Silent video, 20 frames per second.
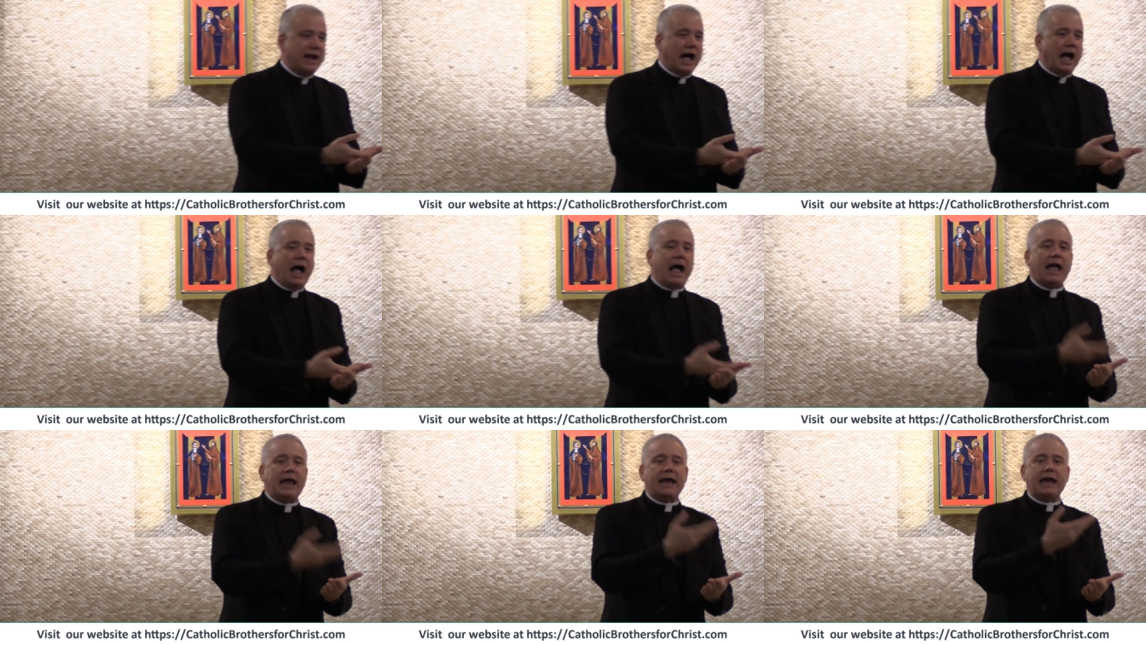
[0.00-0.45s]

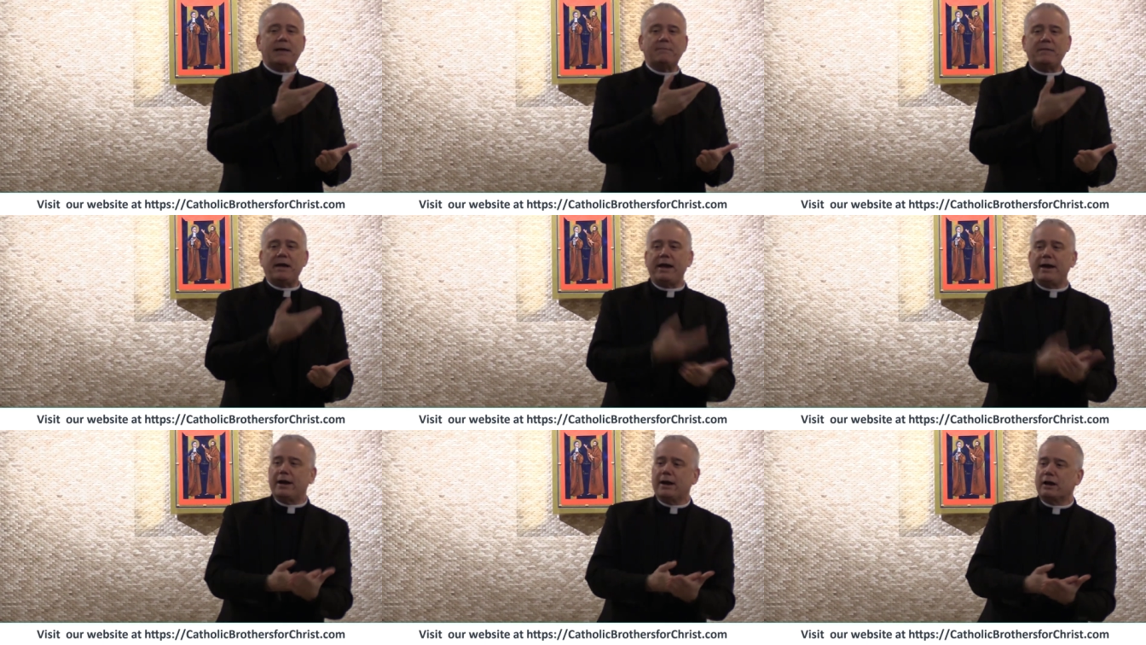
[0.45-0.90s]
I am
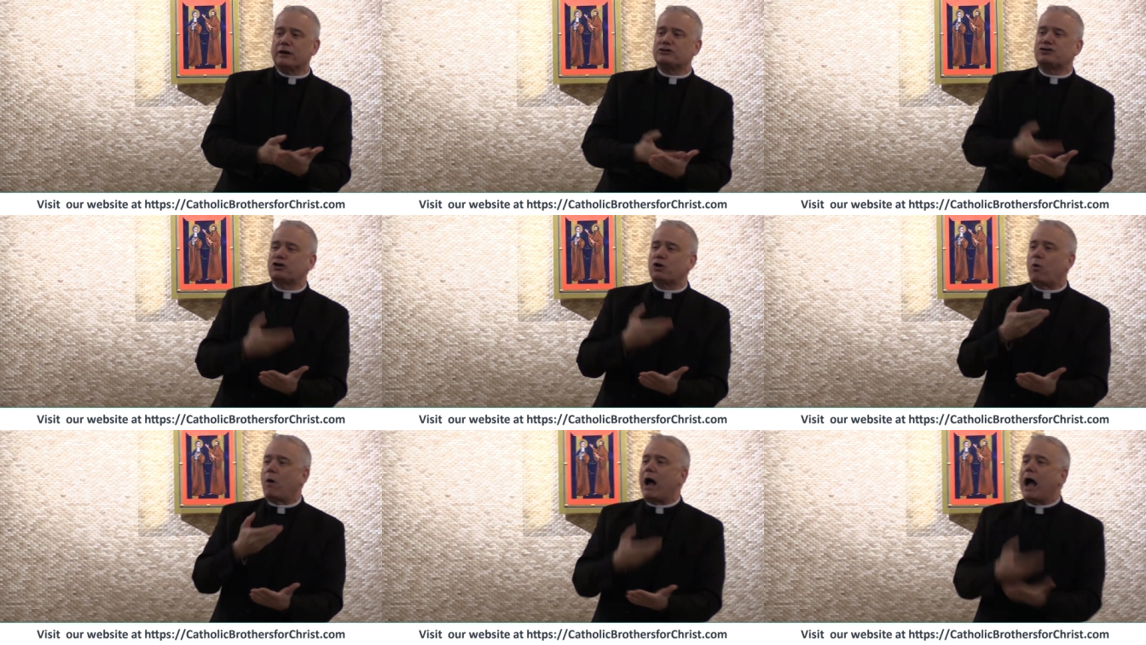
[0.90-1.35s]
here
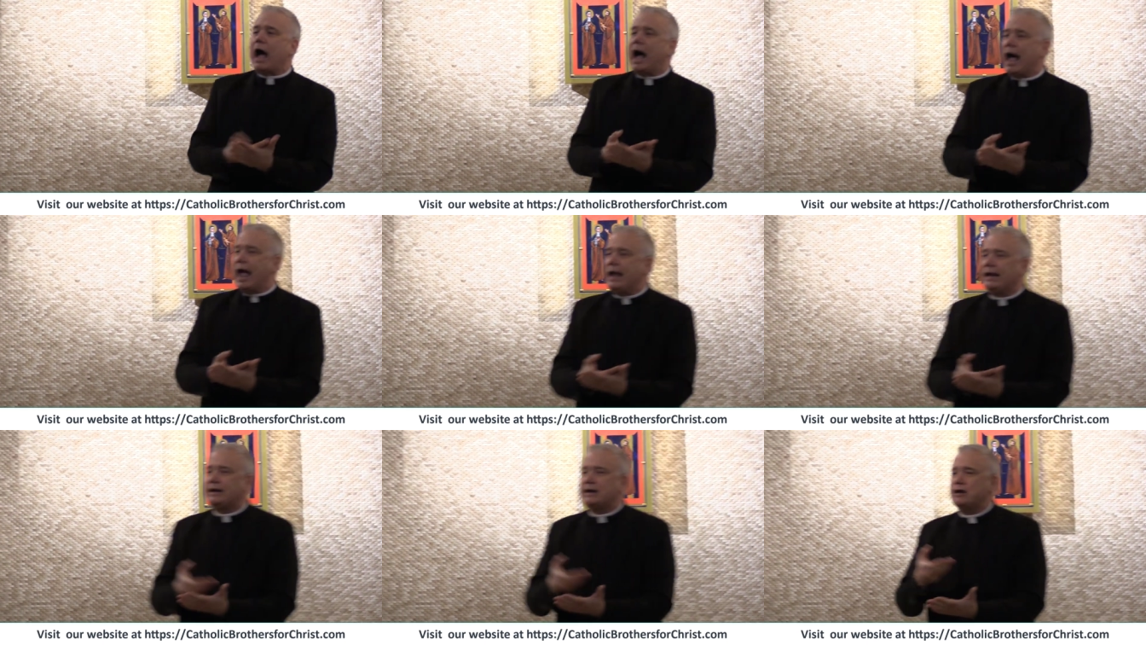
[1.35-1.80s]
so
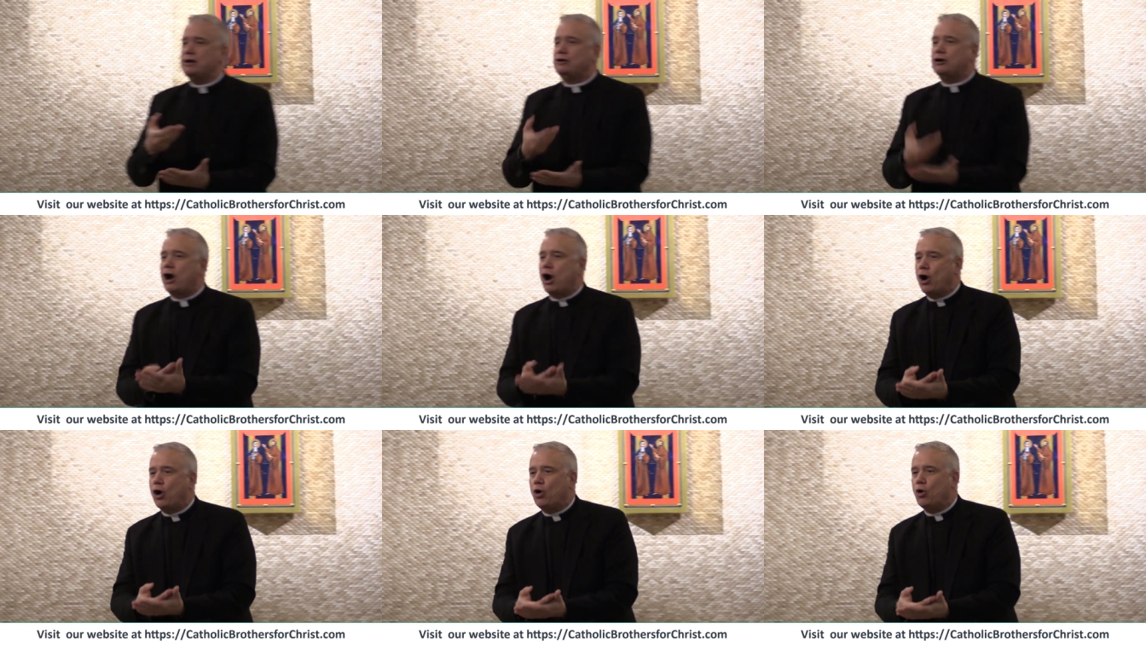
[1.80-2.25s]
I can
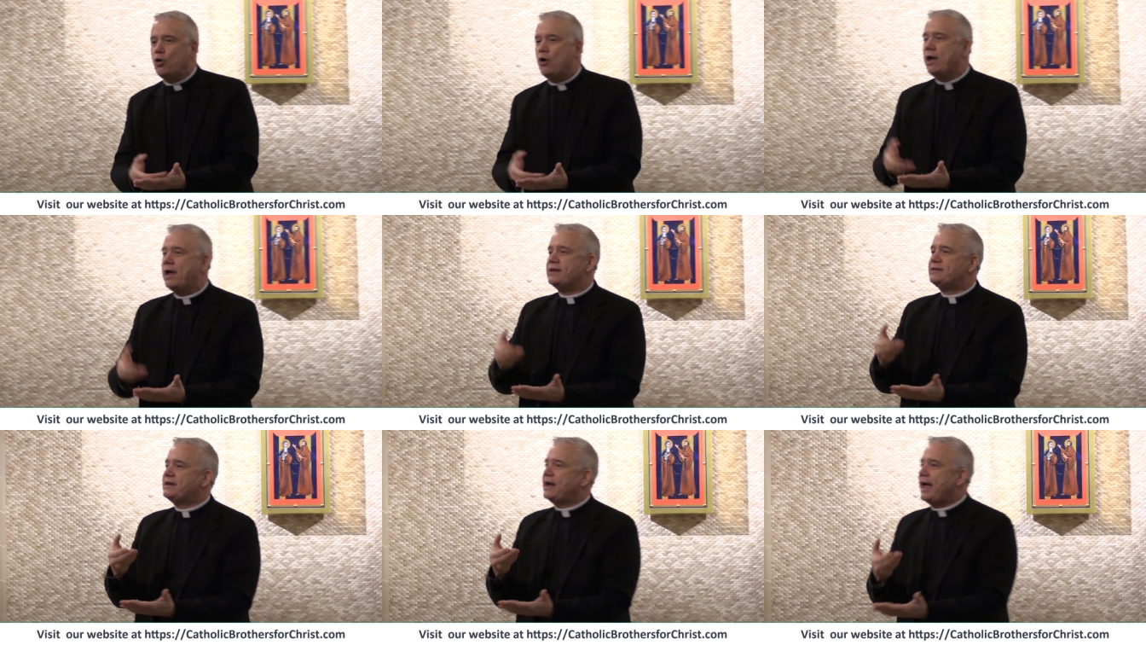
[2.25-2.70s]
go
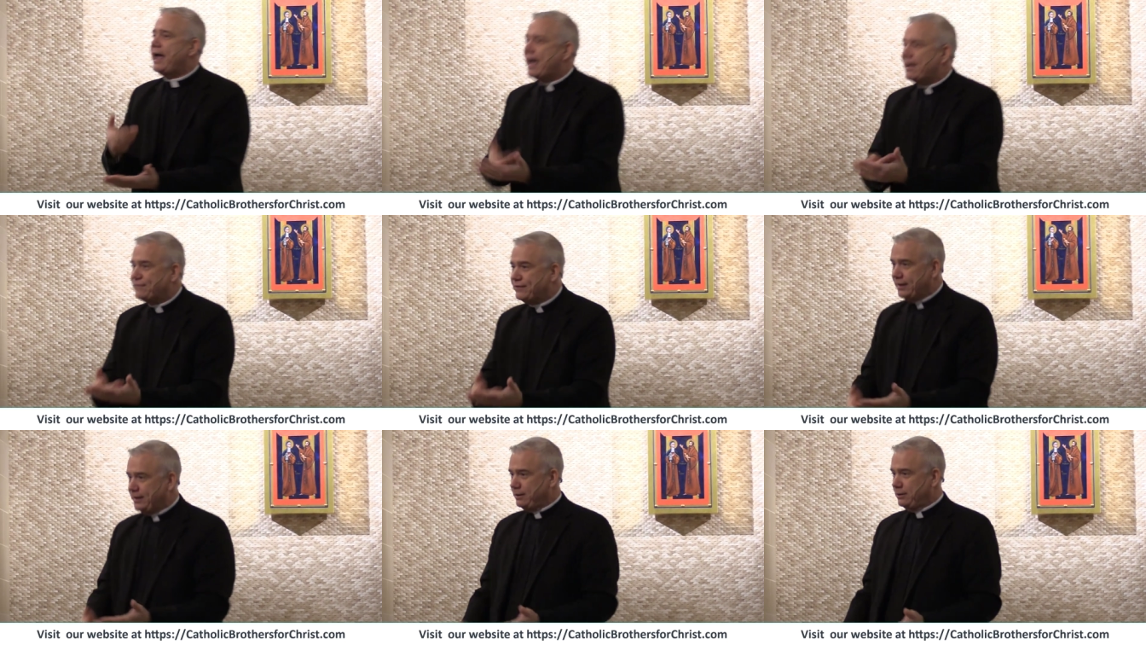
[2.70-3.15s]
to
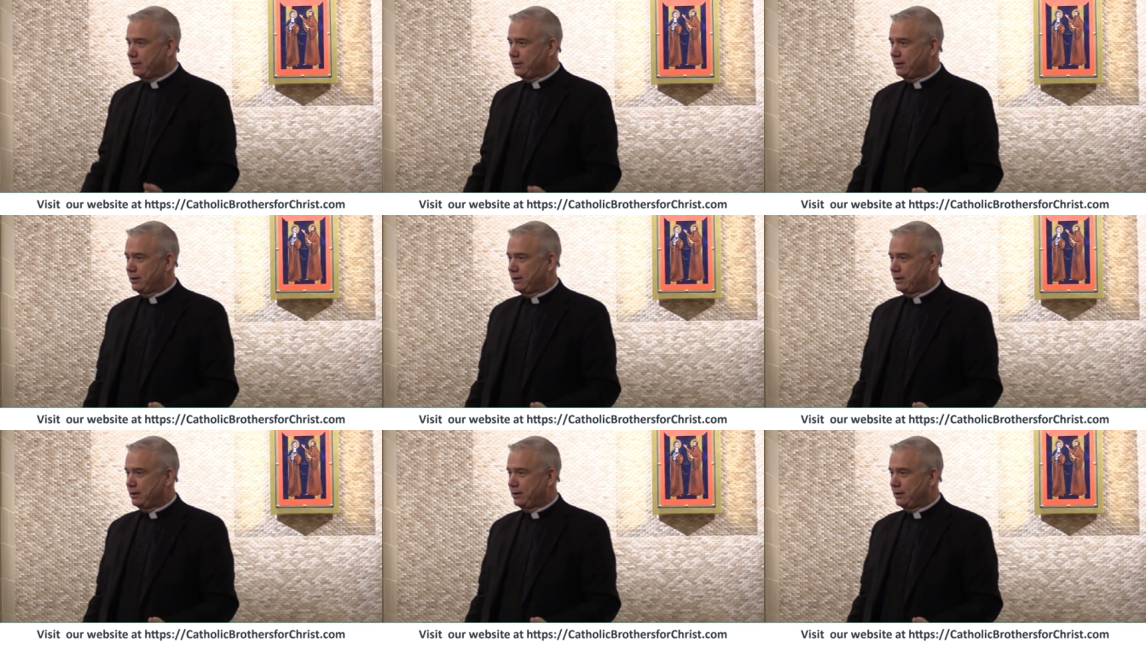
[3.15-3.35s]
heaven.